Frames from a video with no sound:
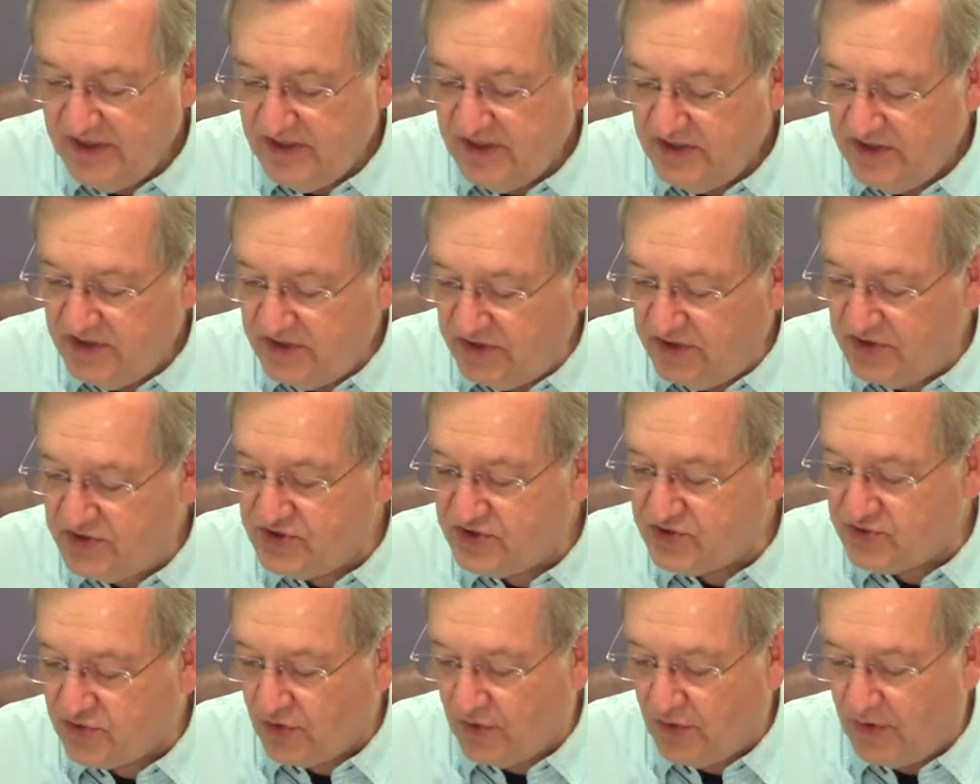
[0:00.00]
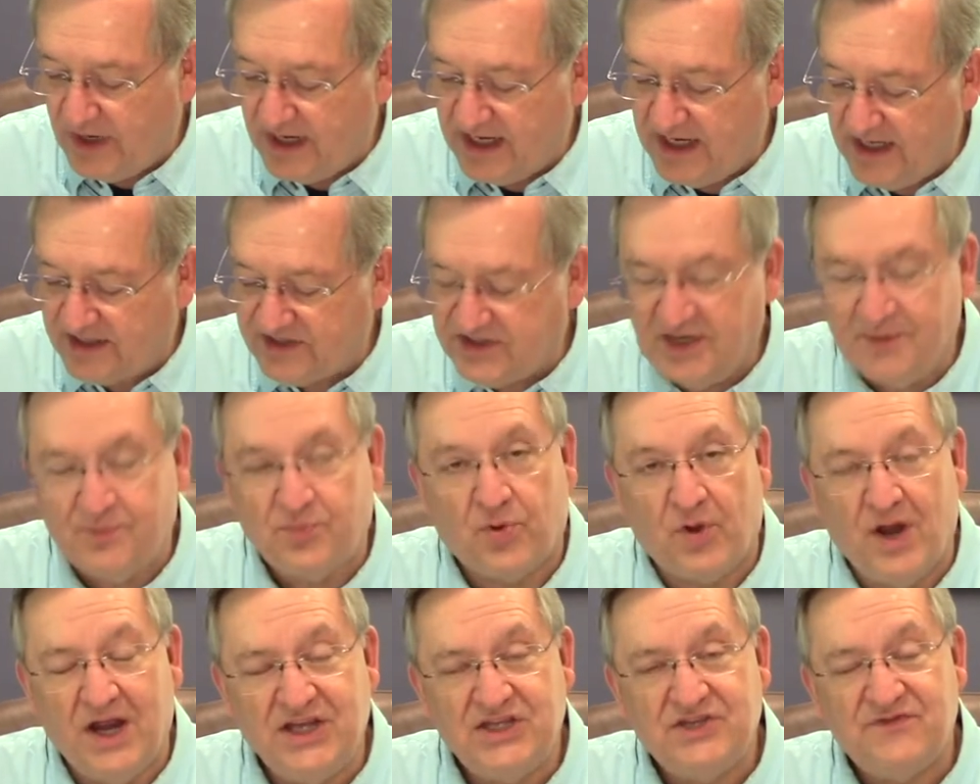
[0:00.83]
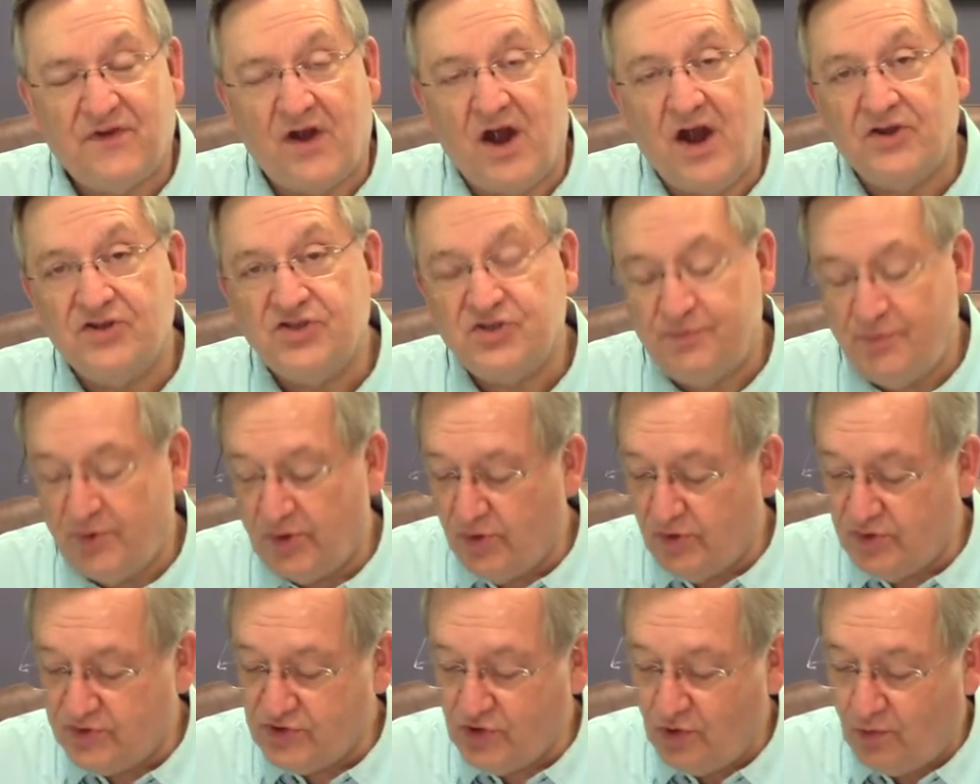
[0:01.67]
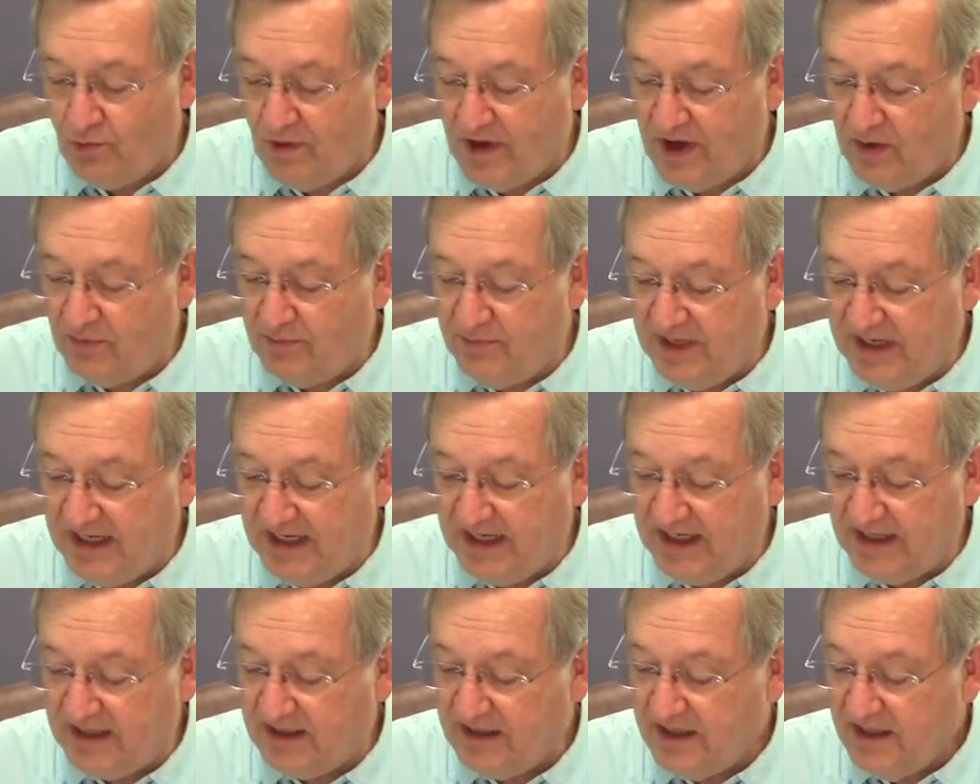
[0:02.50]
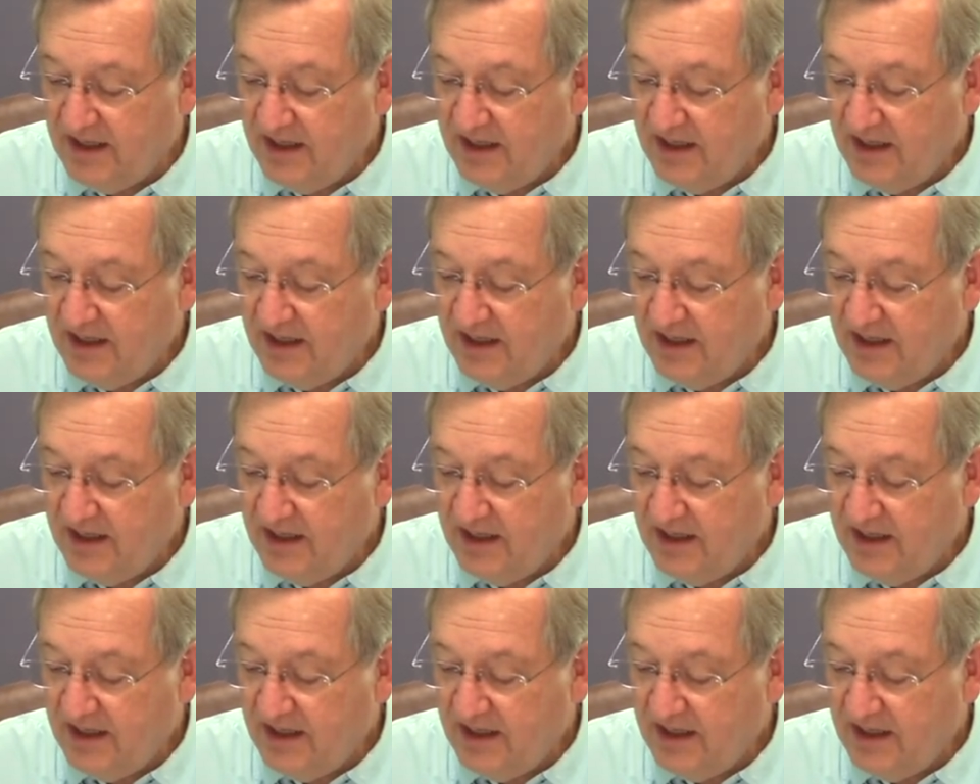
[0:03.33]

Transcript: to destroy us. He prays for our spiritual well-being,